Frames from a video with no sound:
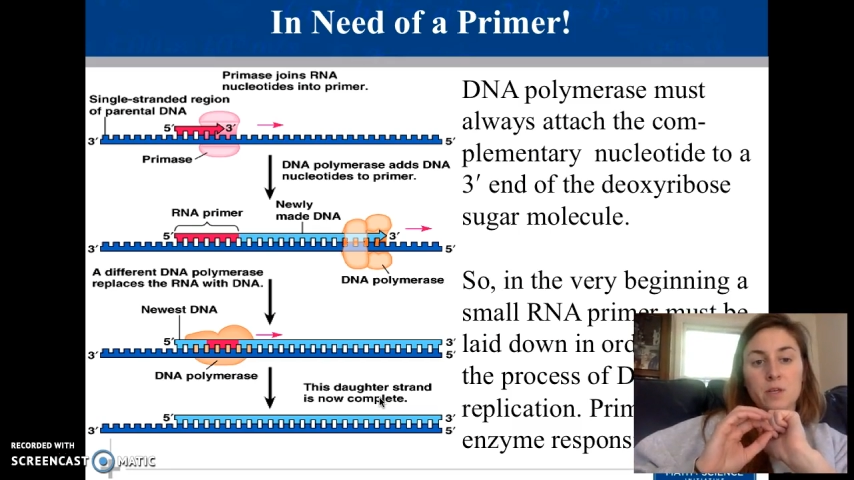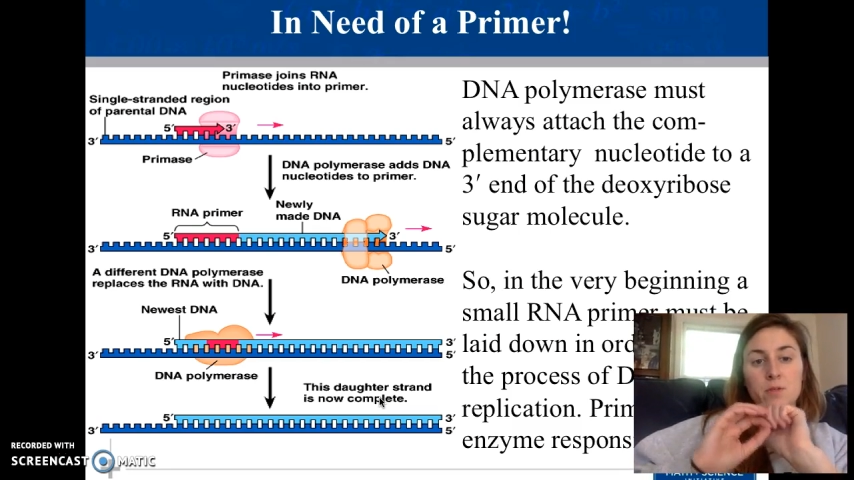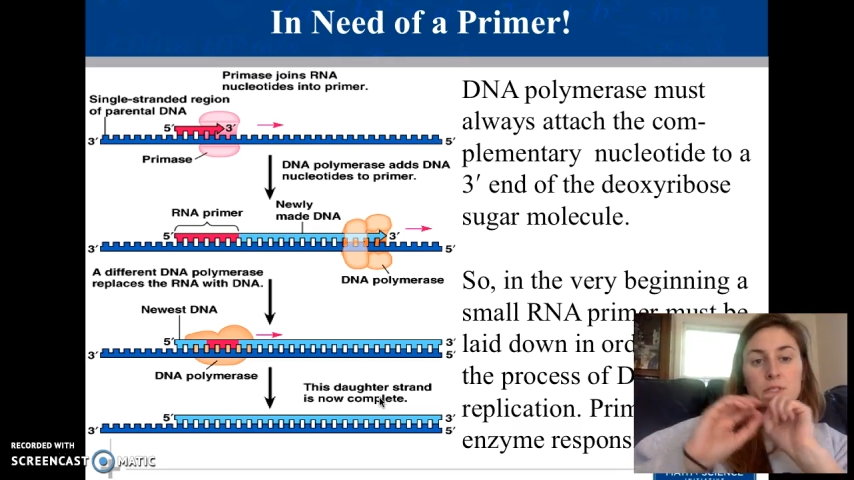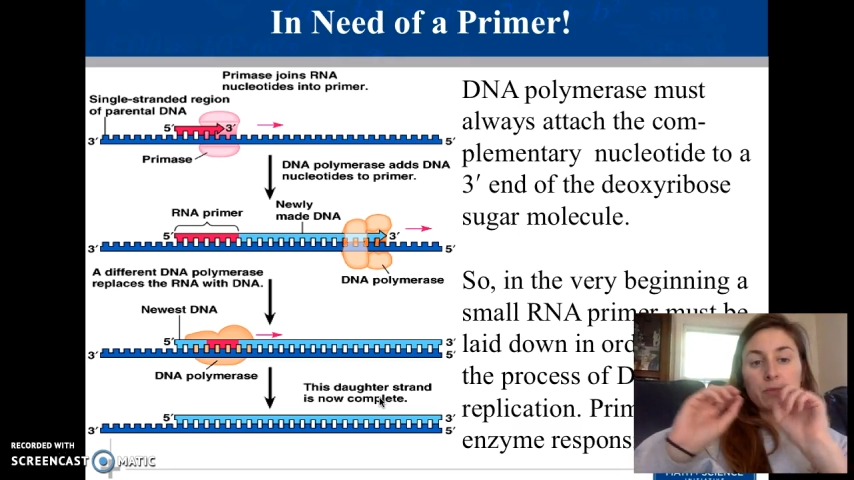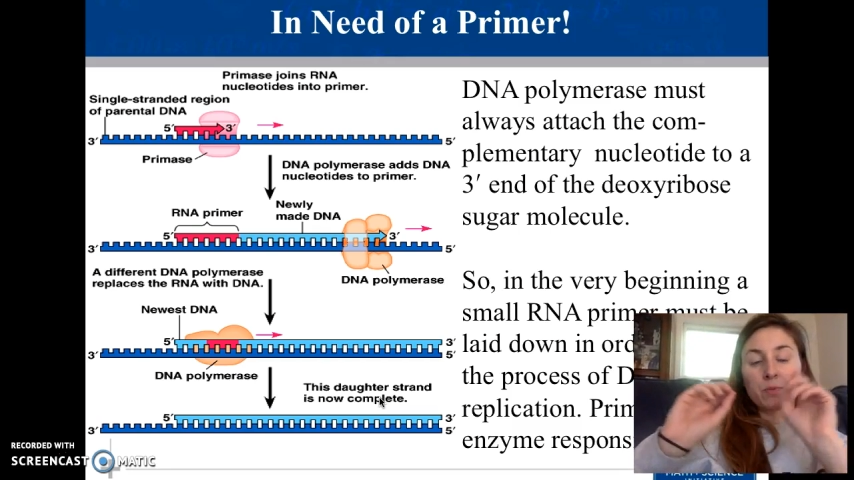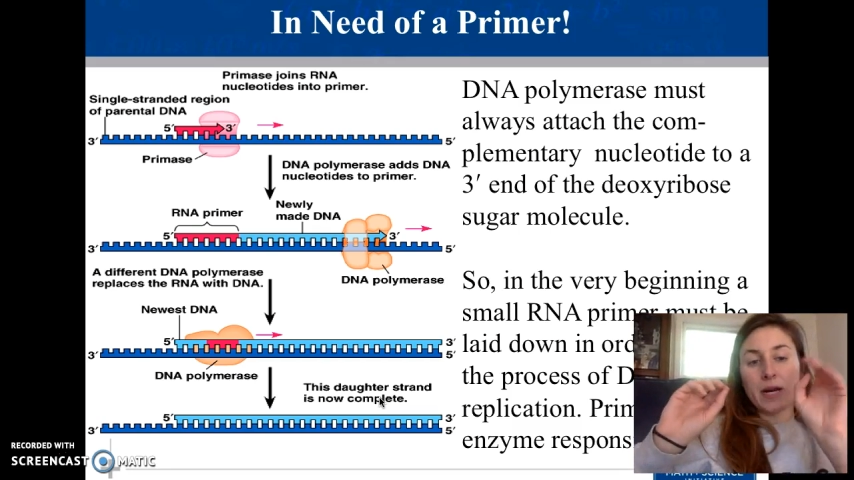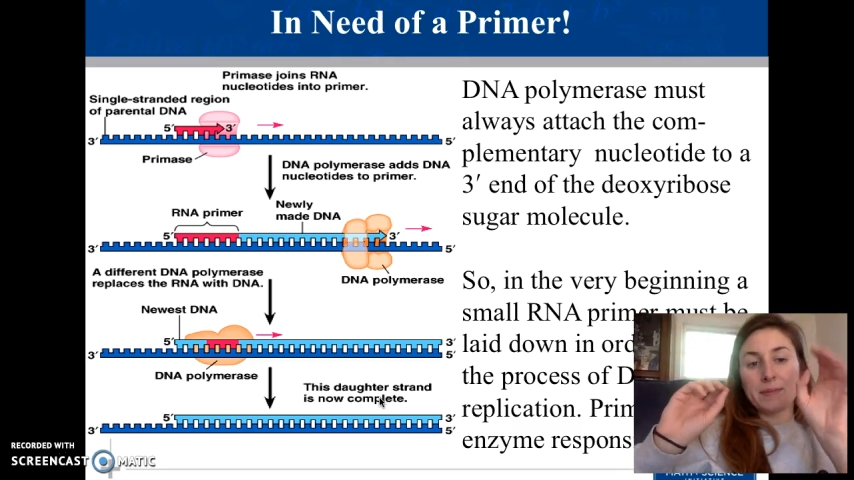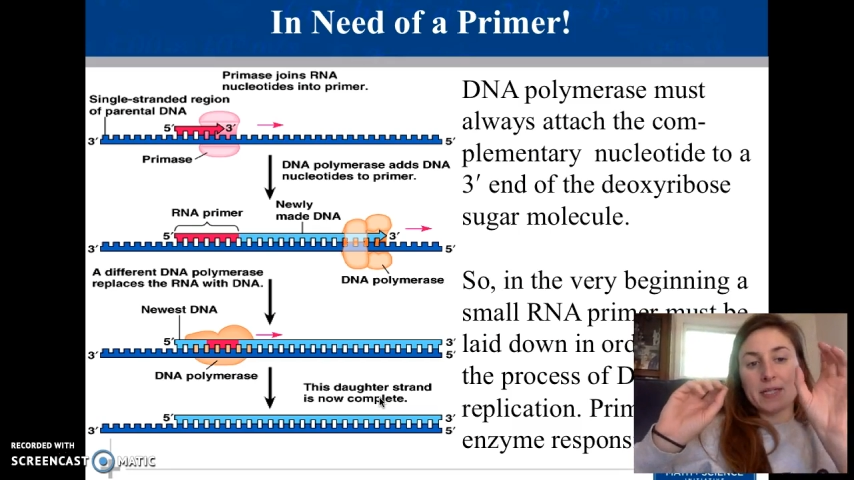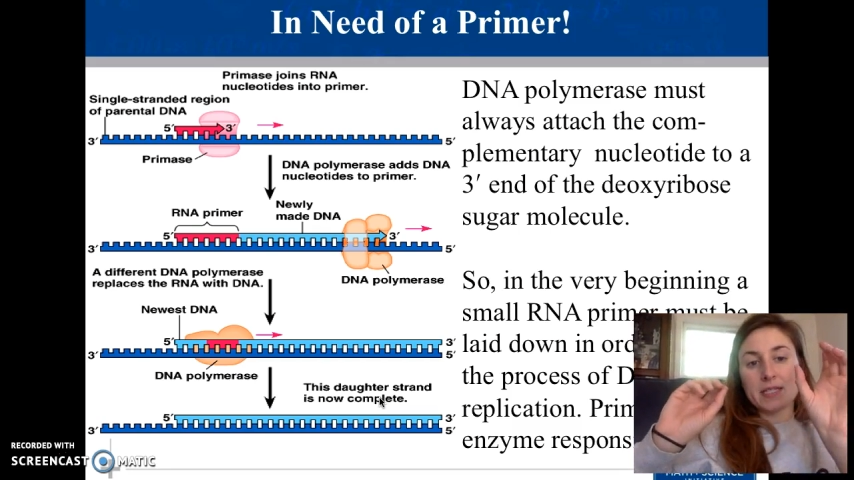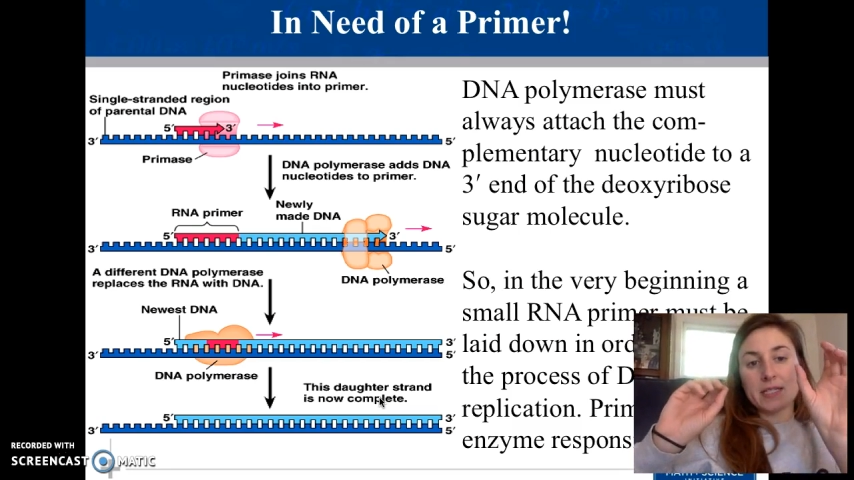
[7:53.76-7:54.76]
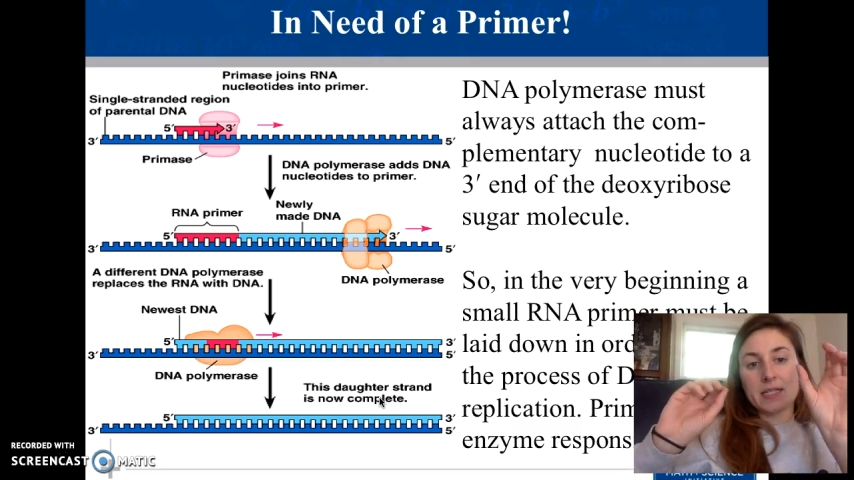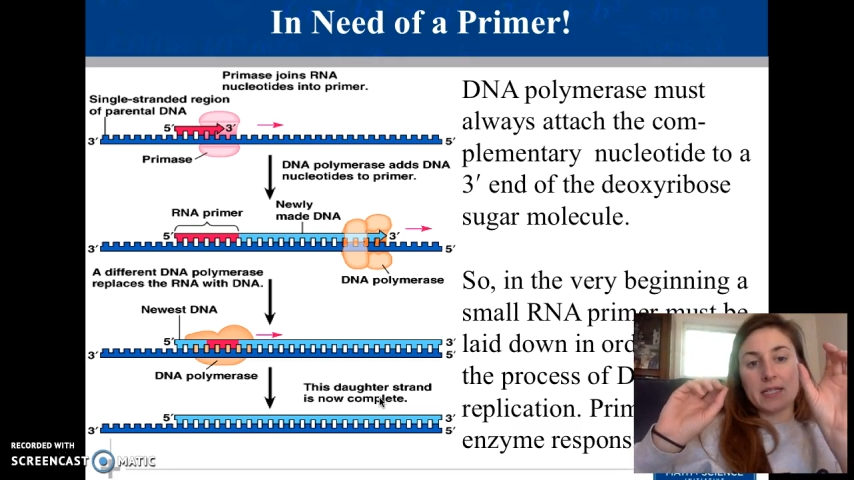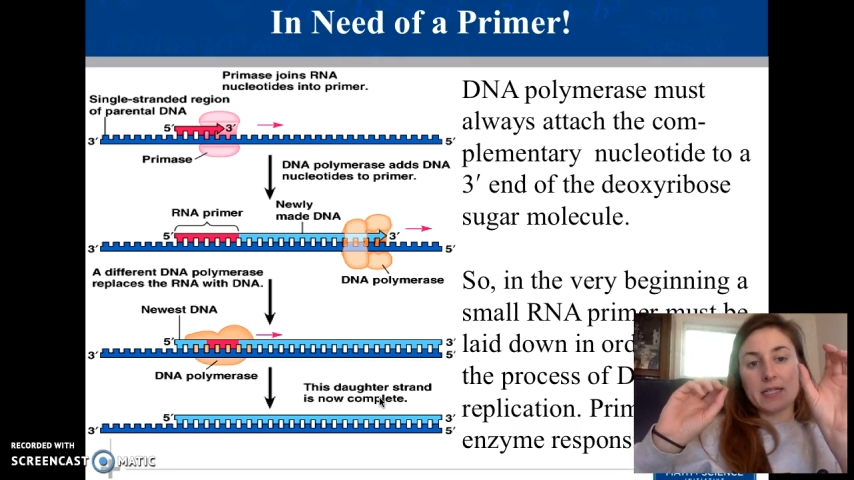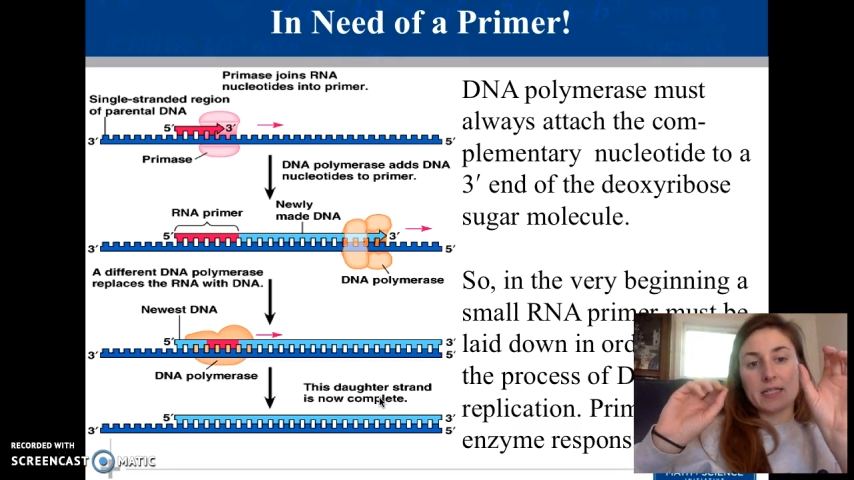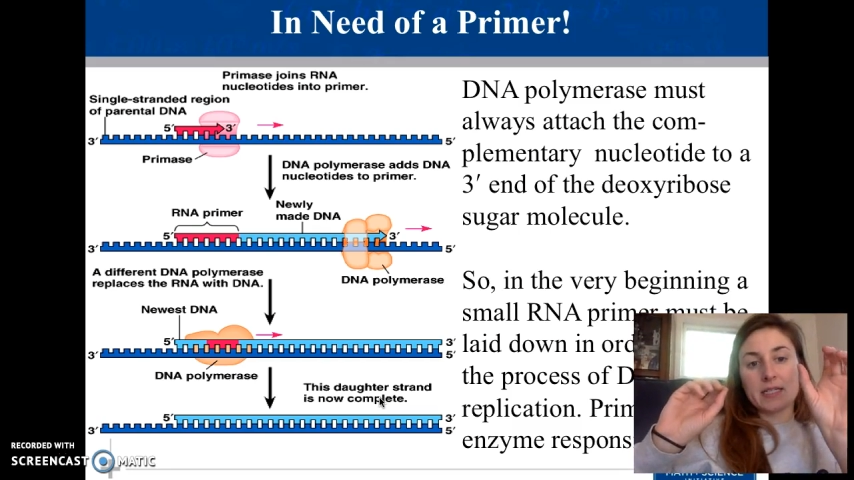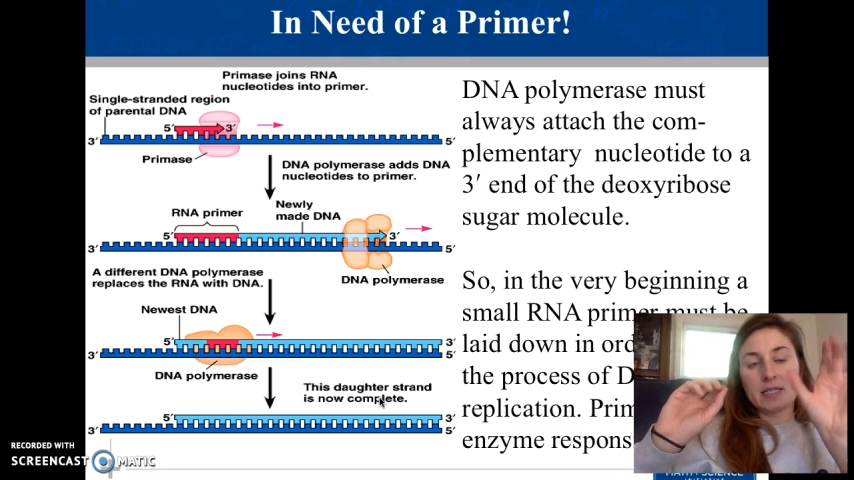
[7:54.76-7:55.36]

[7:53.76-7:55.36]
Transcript: we see primase is